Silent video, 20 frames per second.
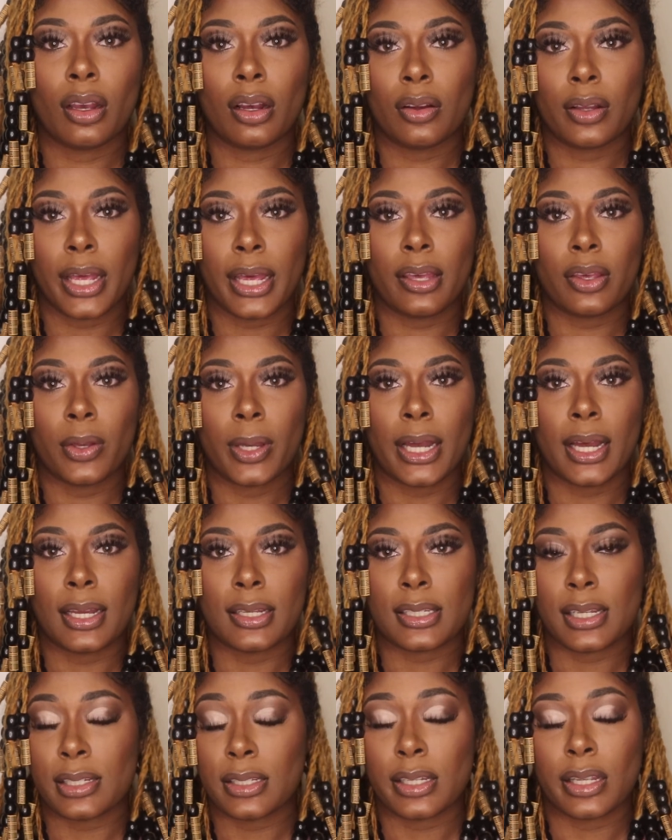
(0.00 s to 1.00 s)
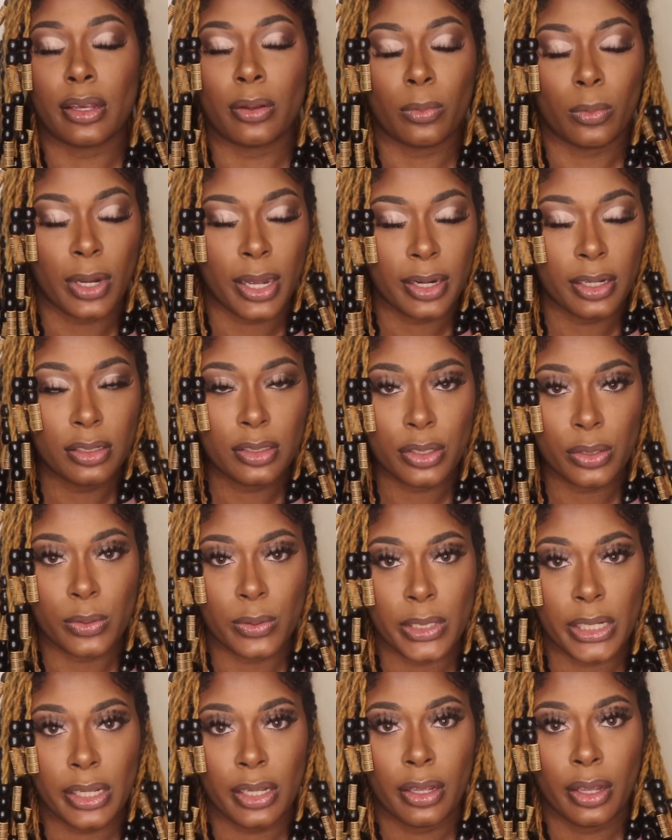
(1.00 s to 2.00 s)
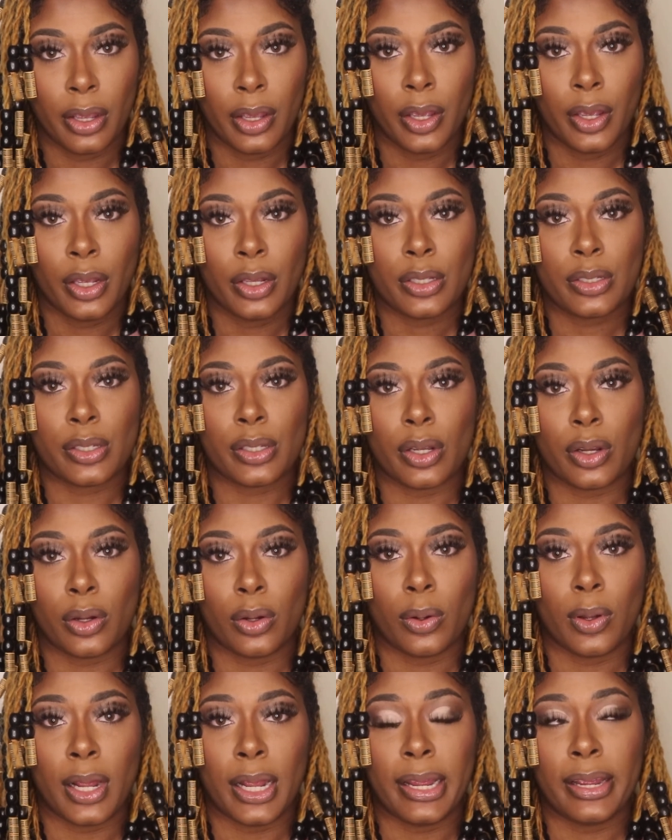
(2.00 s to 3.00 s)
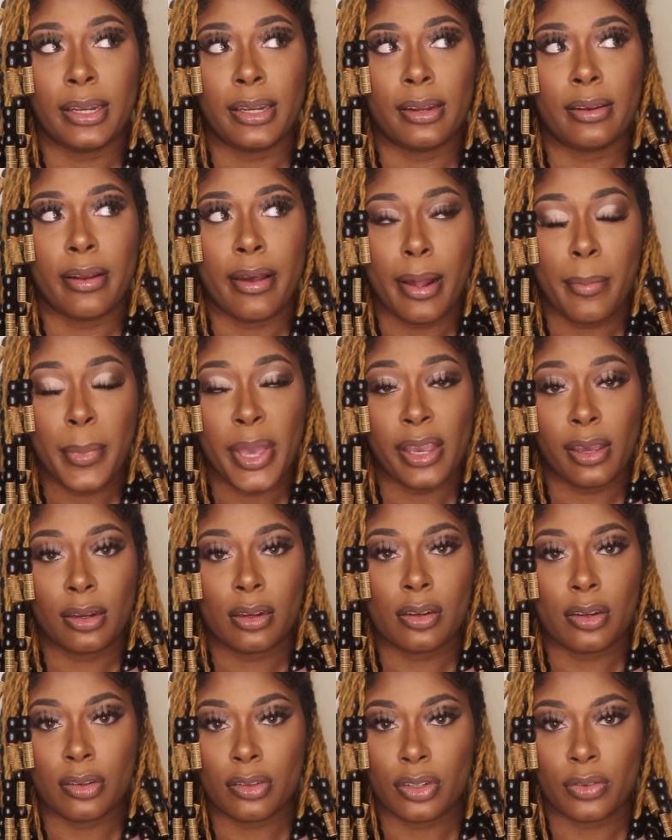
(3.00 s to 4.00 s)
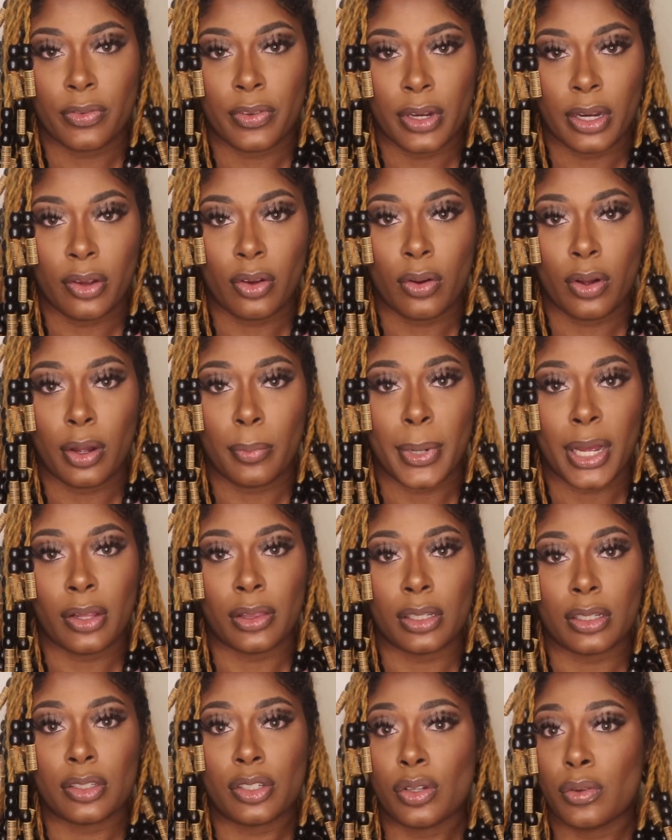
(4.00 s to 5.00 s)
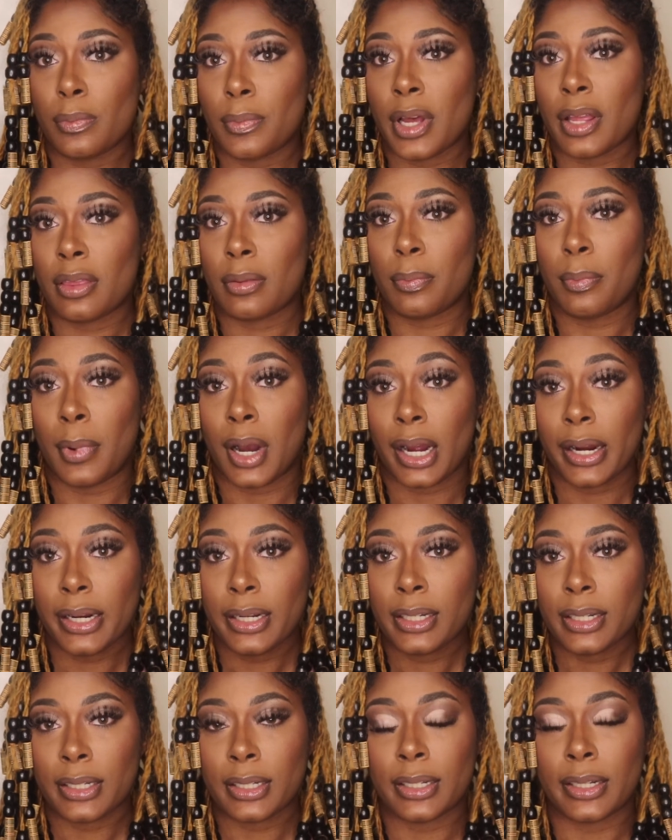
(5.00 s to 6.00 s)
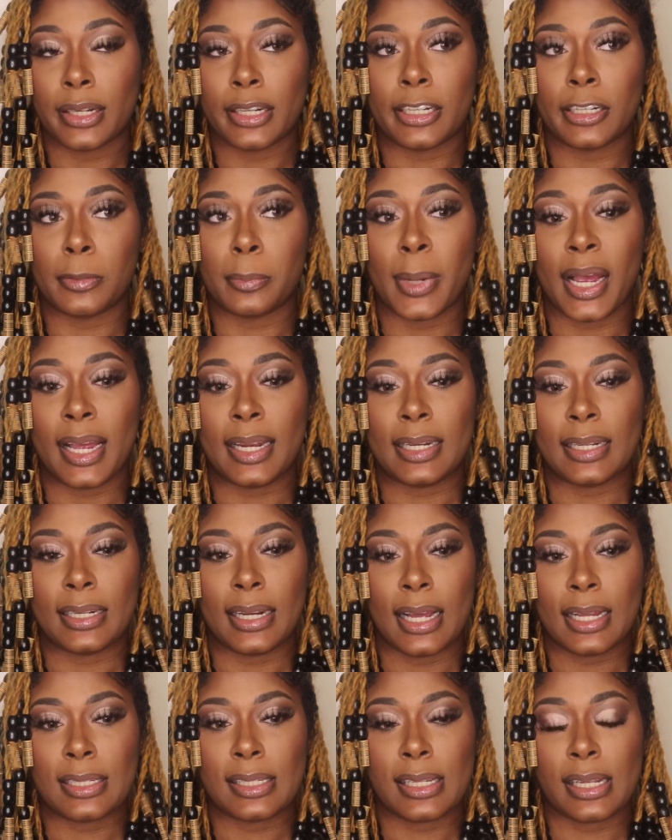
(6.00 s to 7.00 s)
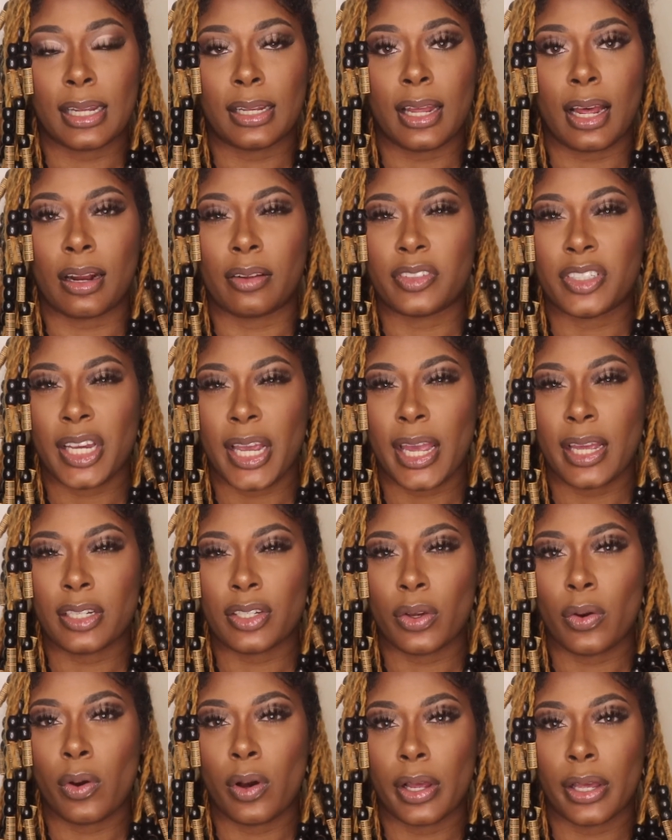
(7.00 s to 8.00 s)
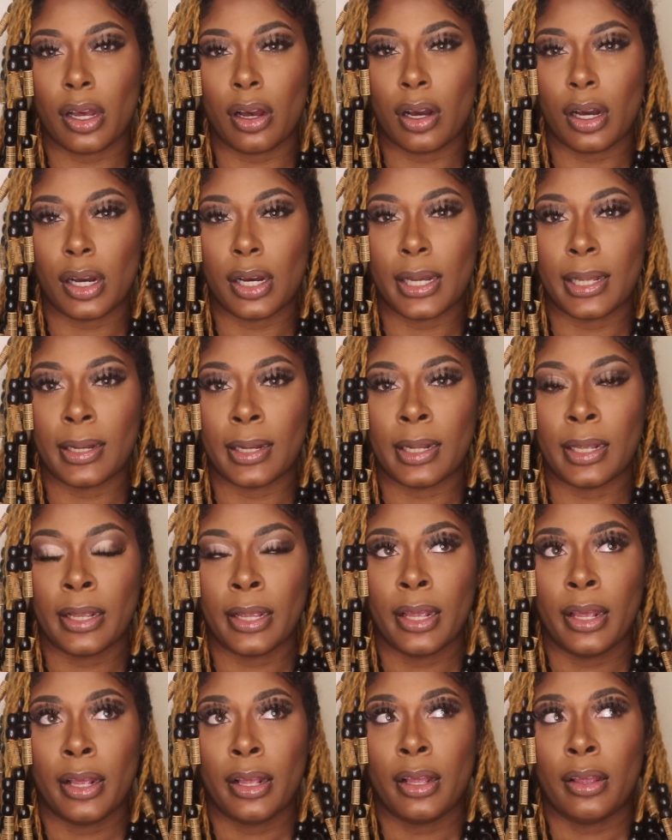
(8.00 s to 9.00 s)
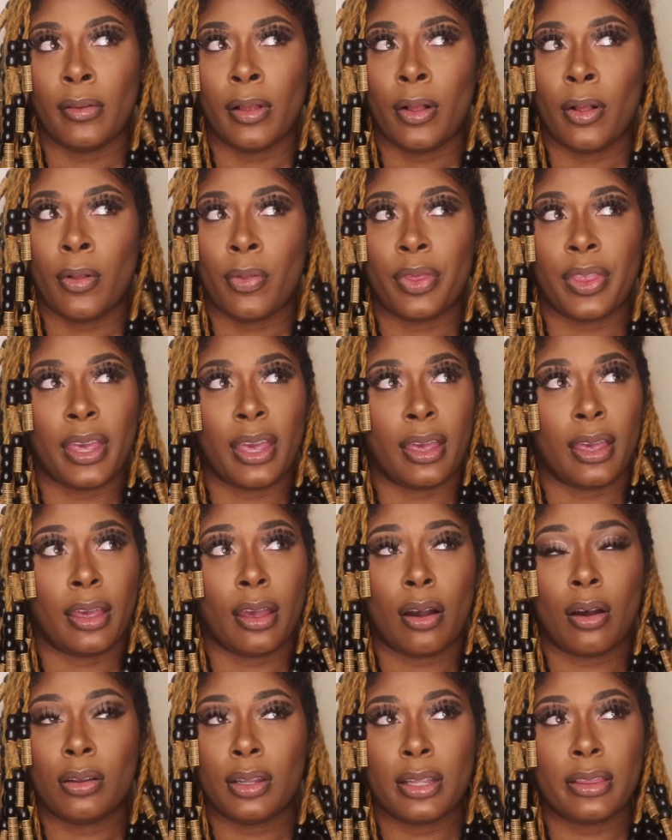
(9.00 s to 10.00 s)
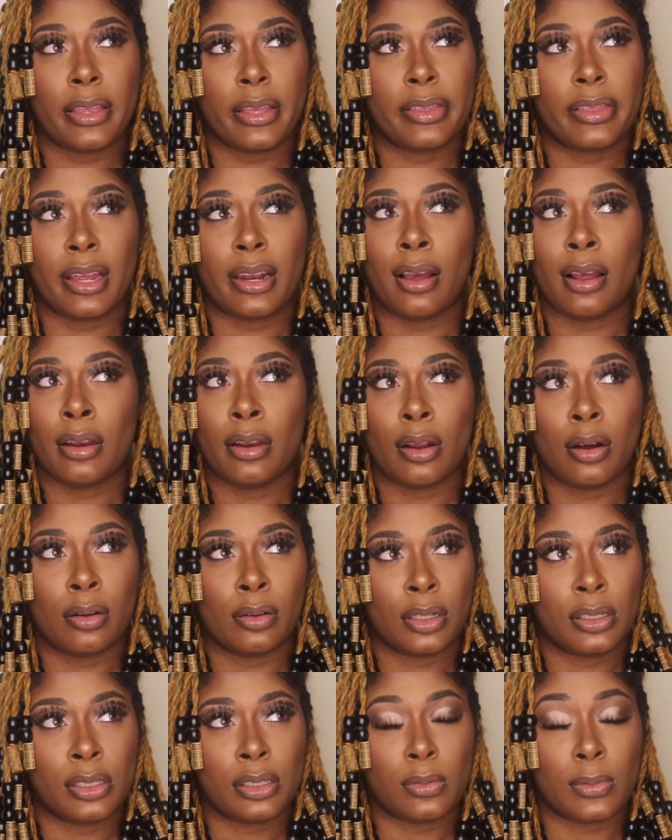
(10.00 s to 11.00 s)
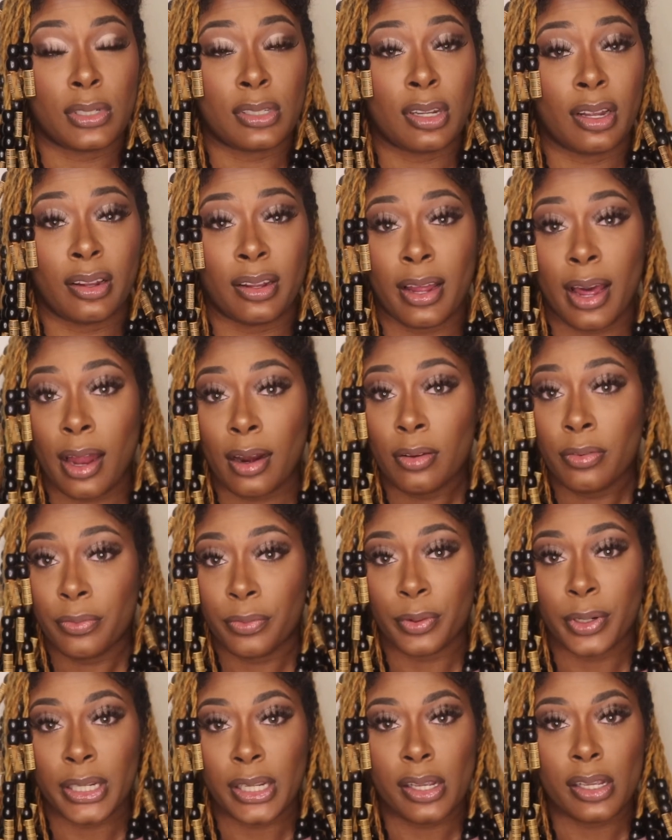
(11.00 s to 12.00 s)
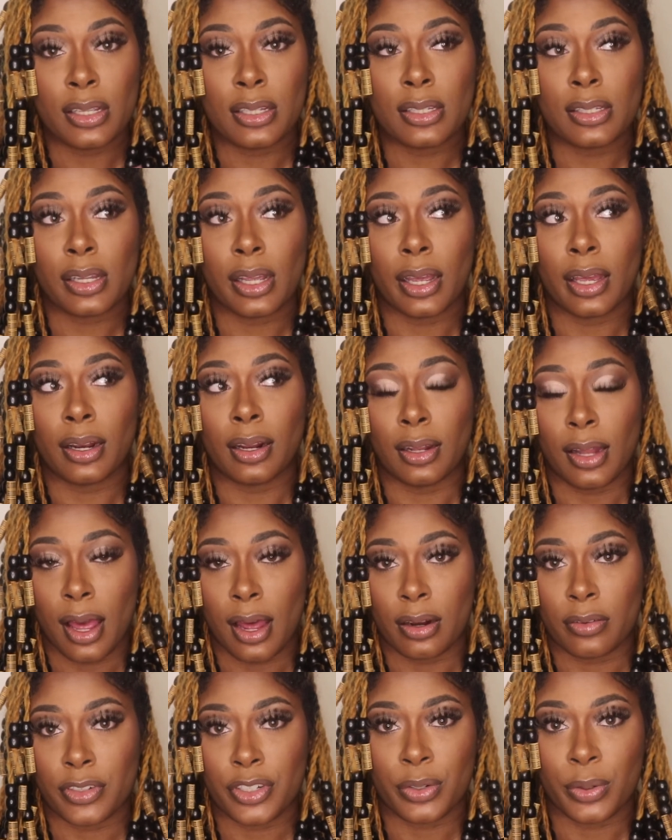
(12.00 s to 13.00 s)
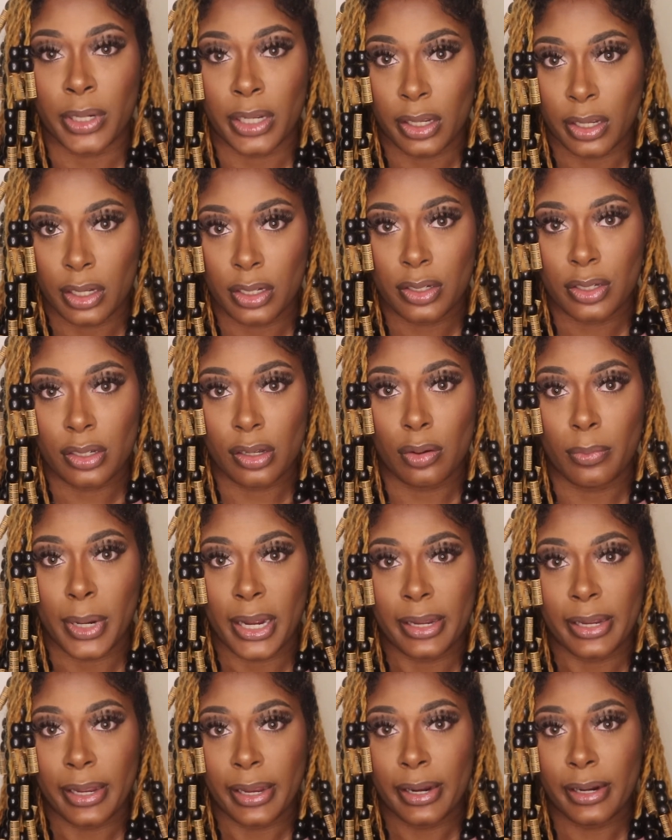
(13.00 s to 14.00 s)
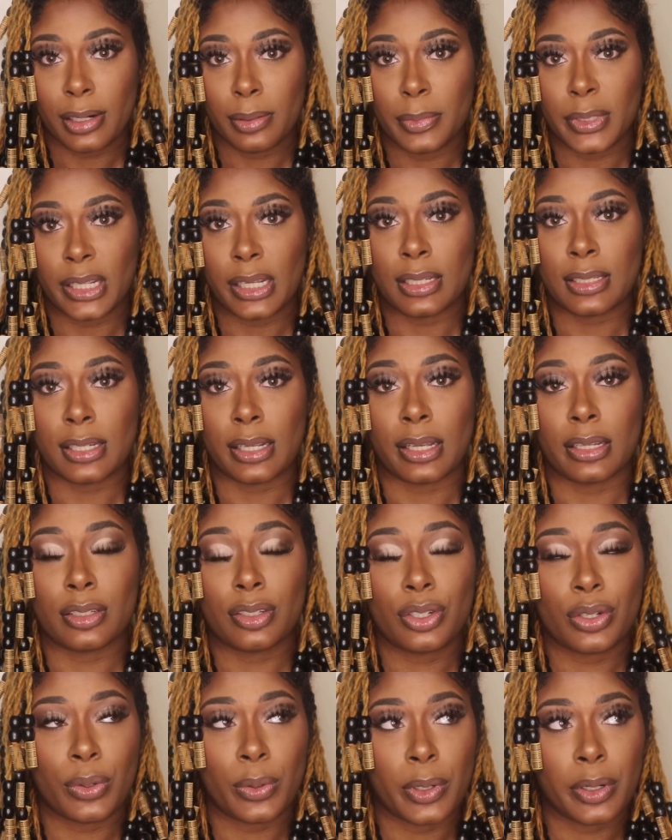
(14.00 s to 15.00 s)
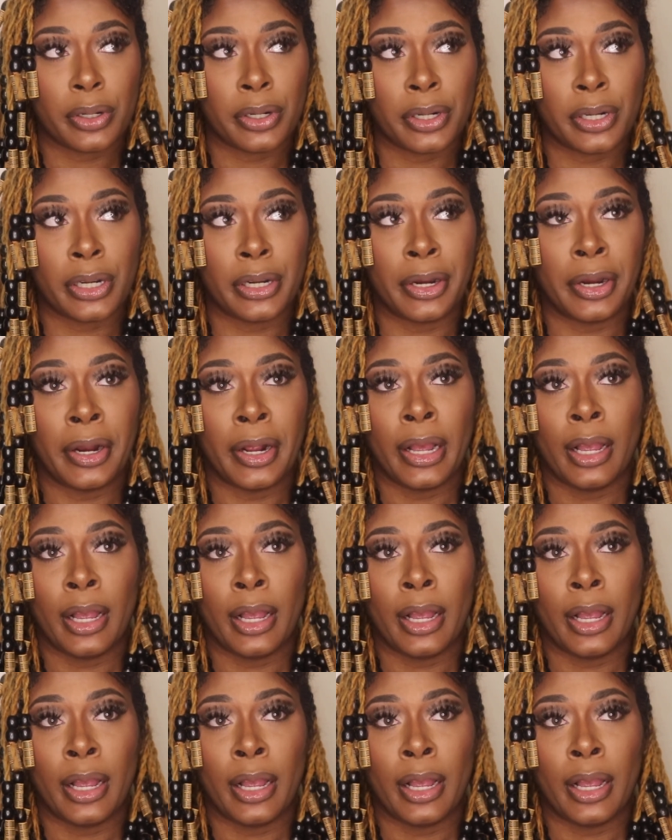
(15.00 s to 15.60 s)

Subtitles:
Okay, you guys, let's get right into it. So I did not make an initial video about the 2-month mark. I did not see a lot of change going on. The only thing that I noticed was a lot of frizz and a lot of shrinkage. So my hair began to get shorter,